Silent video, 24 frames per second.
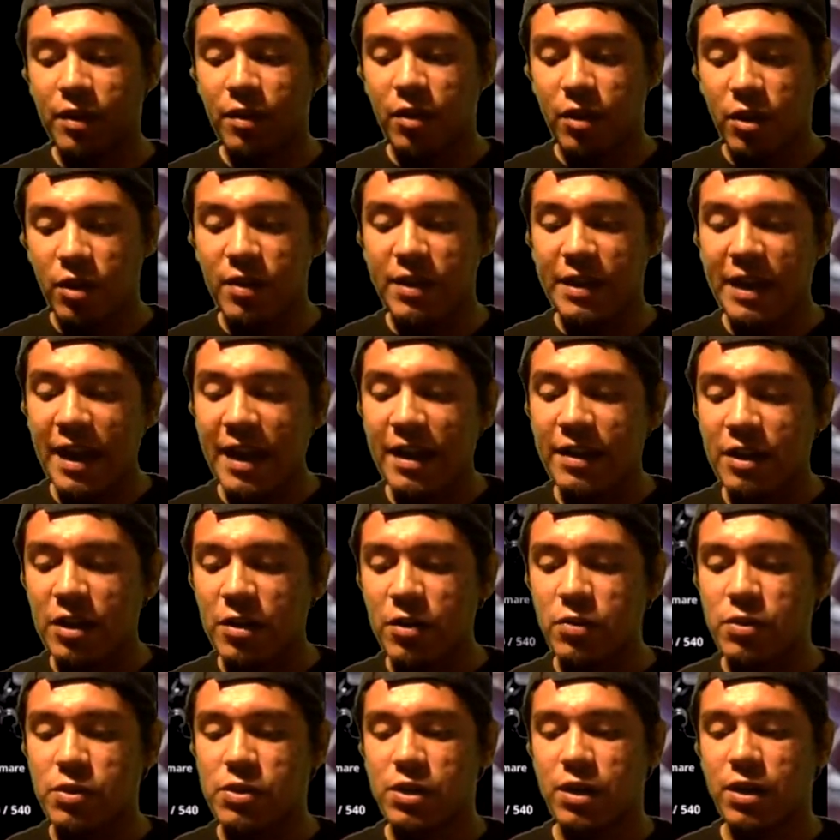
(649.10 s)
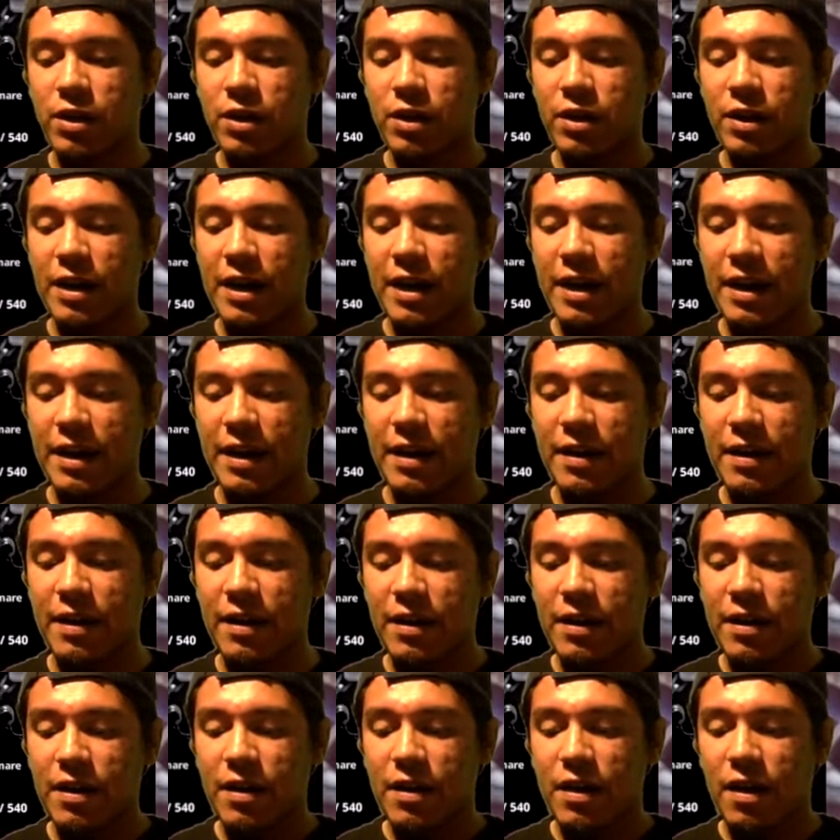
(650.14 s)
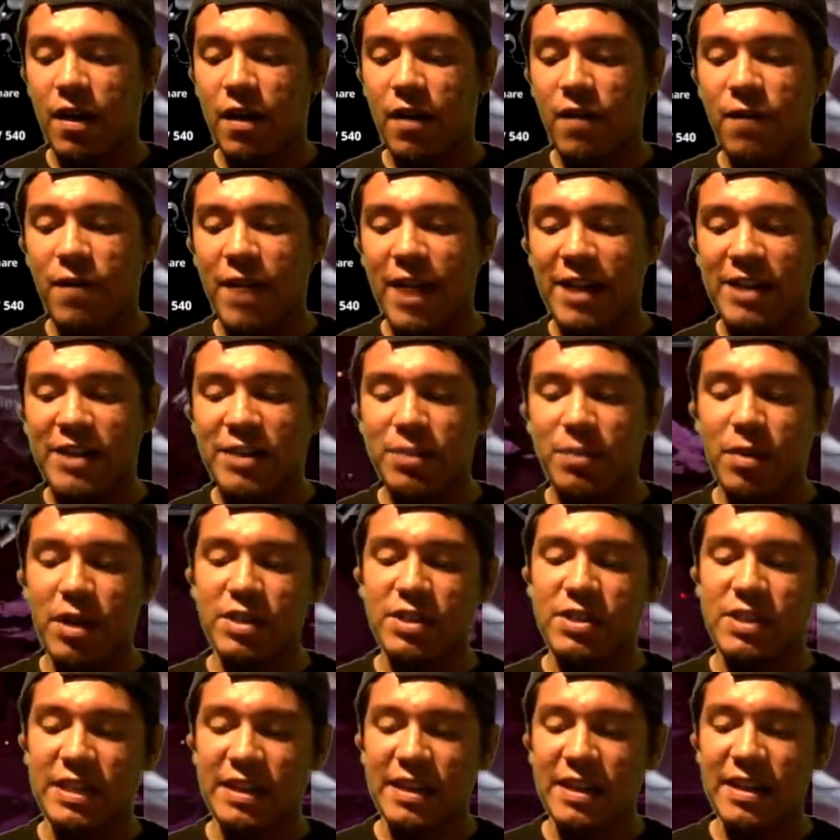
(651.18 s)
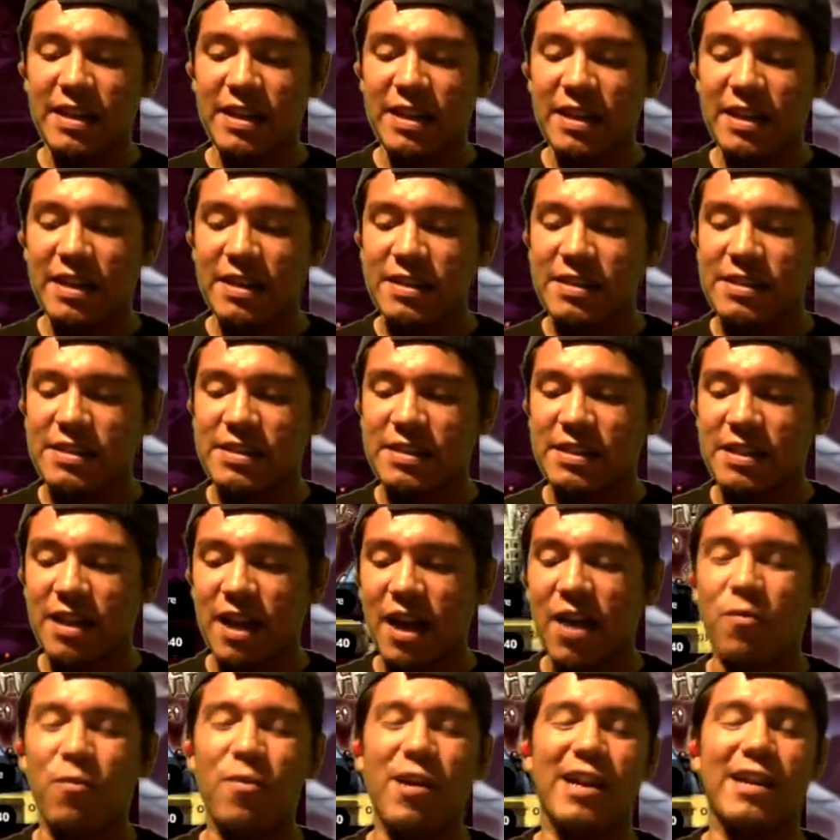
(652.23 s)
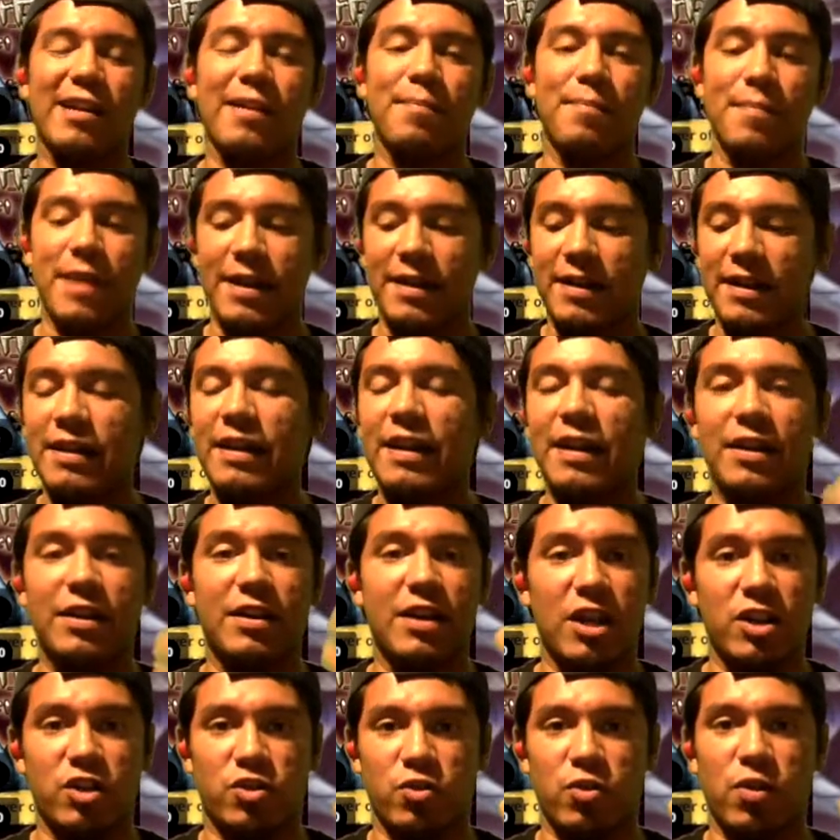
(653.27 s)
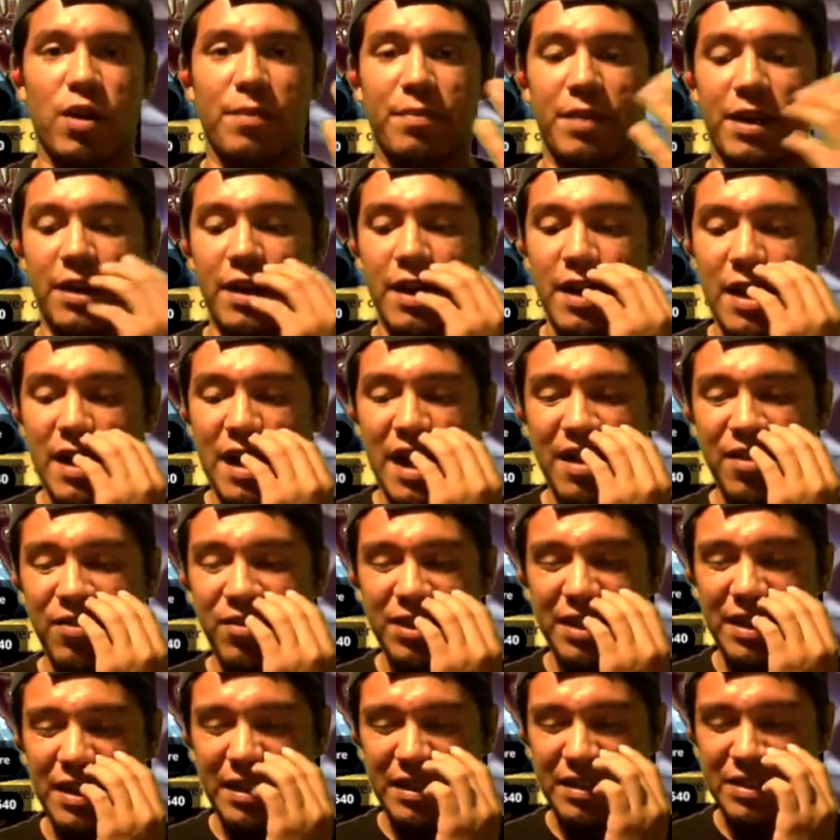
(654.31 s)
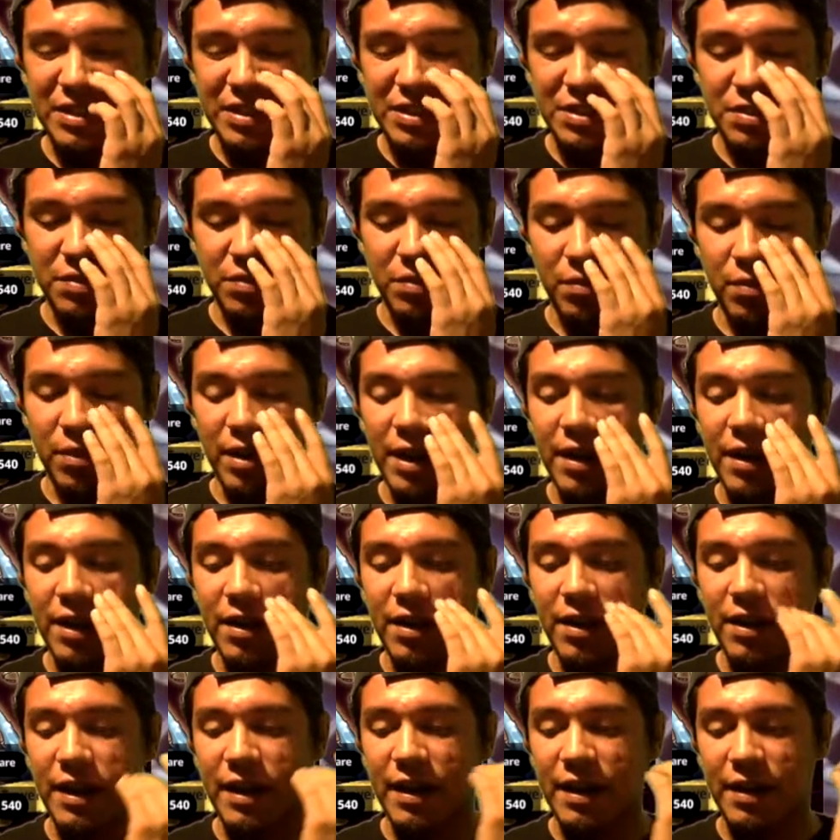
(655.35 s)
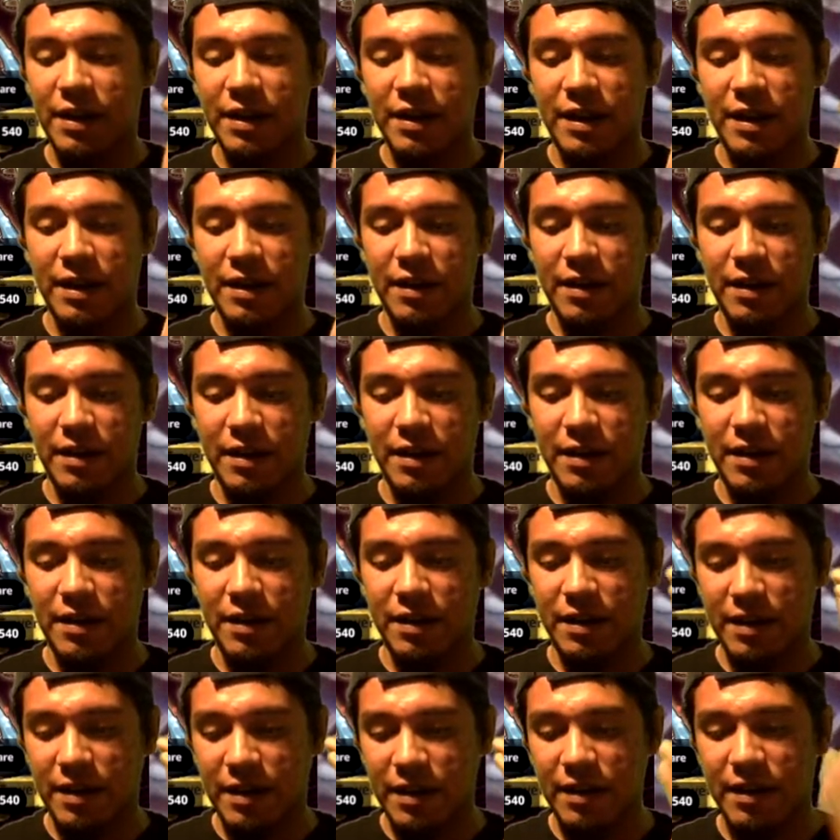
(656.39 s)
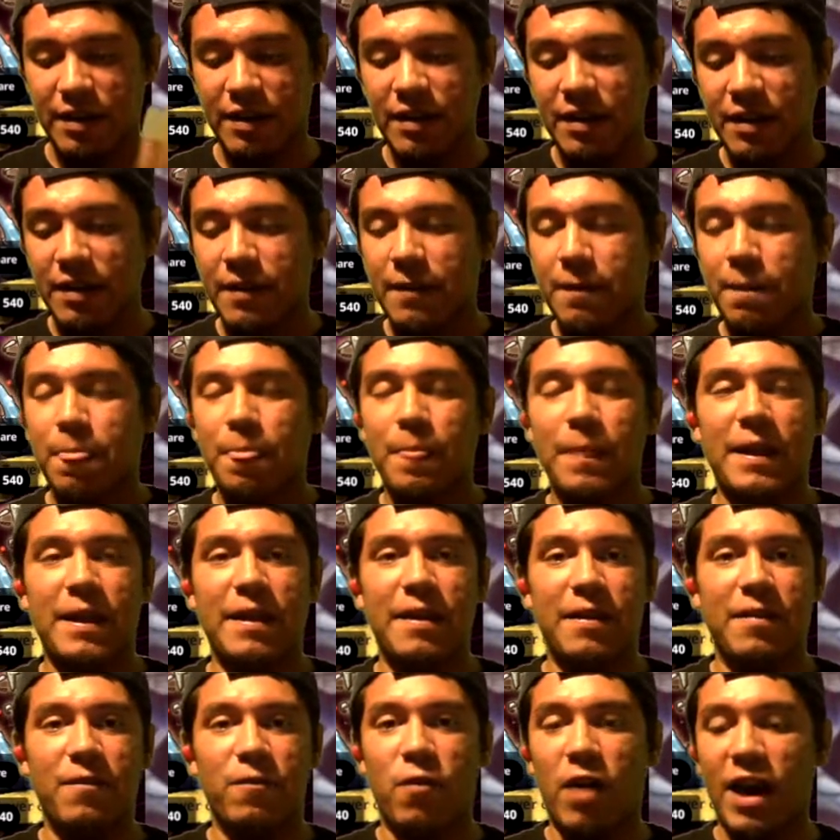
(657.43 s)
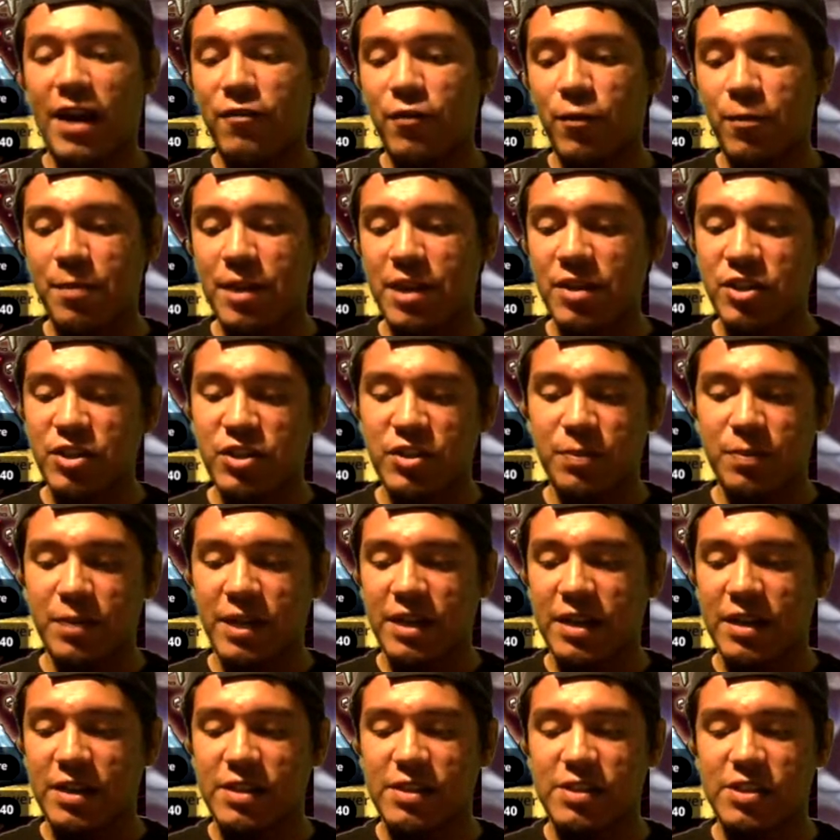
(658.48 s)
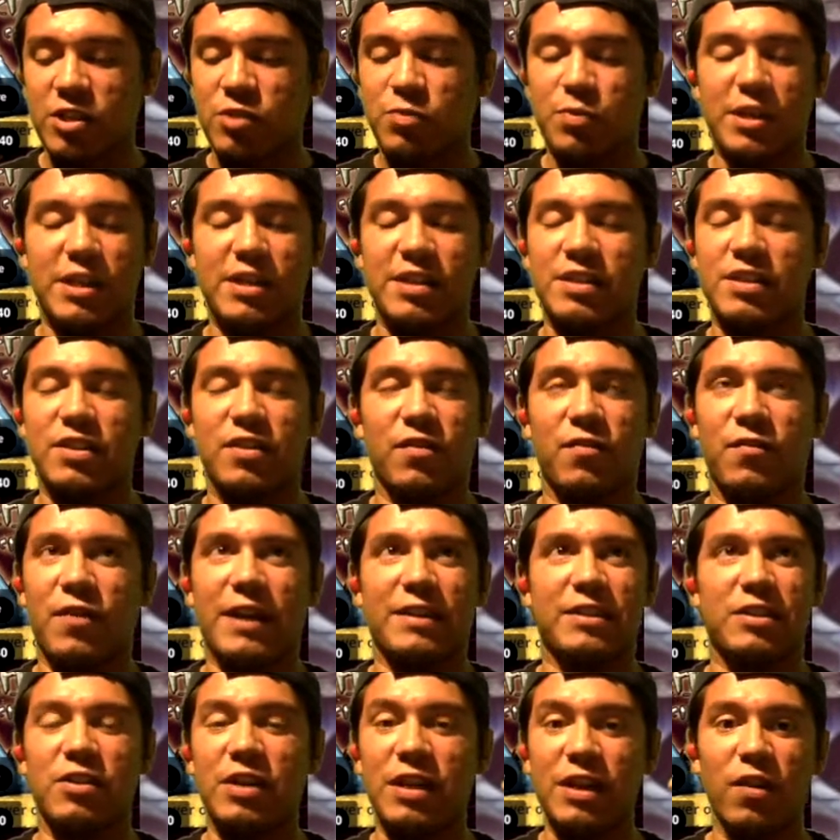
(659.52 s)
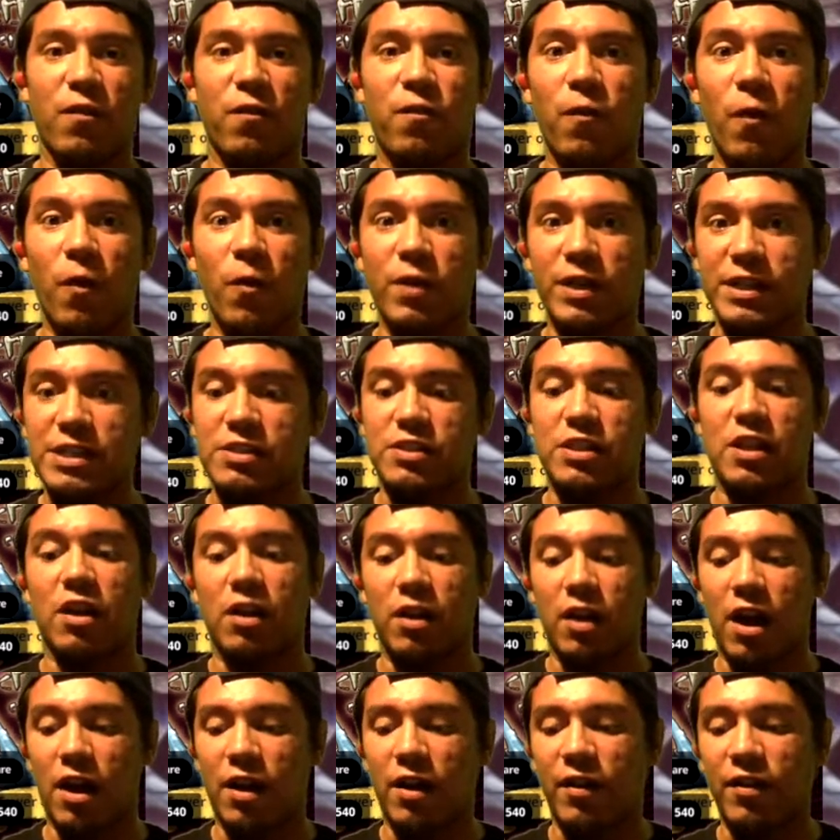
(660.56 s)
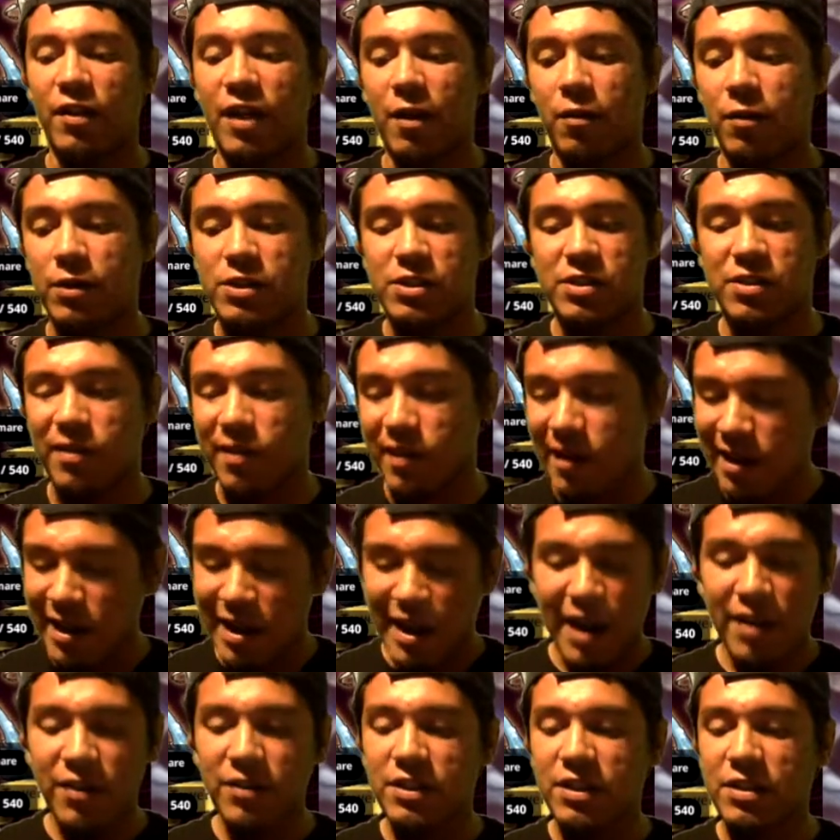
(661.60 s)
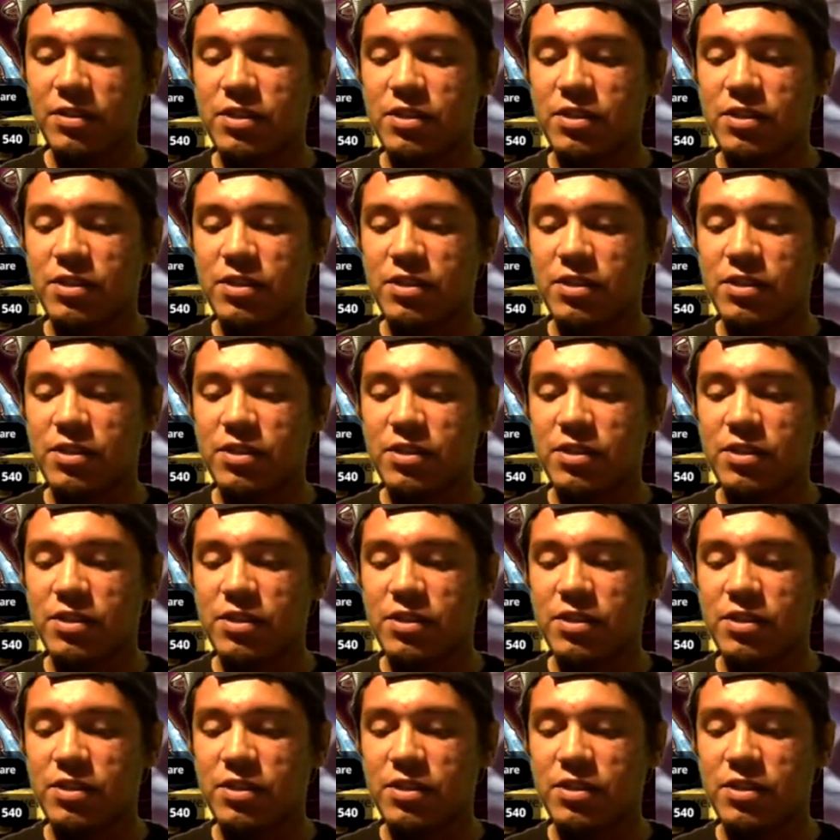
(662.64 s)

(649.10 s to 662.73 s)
you can use her in faction boss. It is not recommended in Destro. I mean, I don't think she's really good in Wyvermensch because of the fact you need to focus a lot on that one. So I don't think